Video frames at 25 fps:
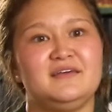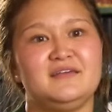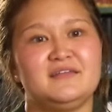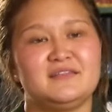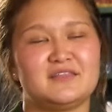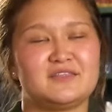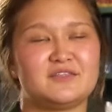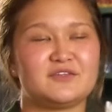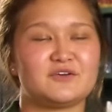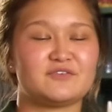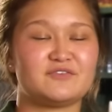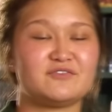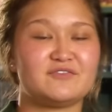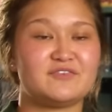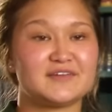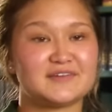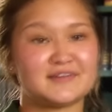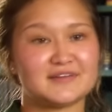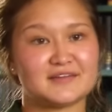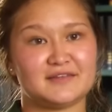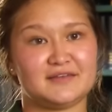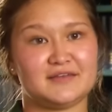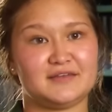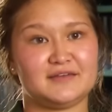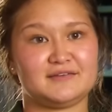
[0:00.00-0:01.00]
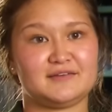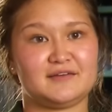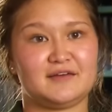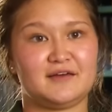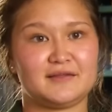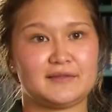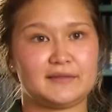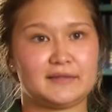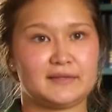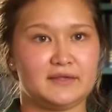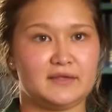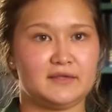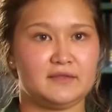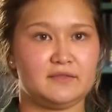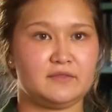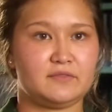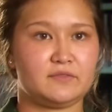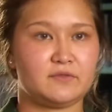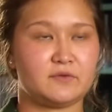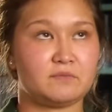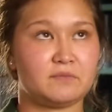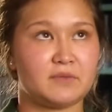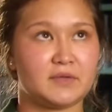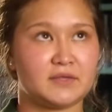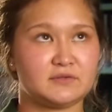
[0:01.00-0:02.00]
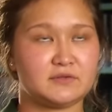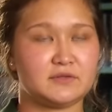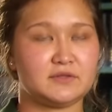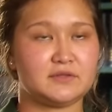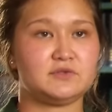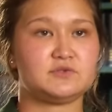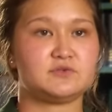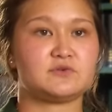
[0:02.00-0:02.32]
that they're physically exhausted, that they're mentally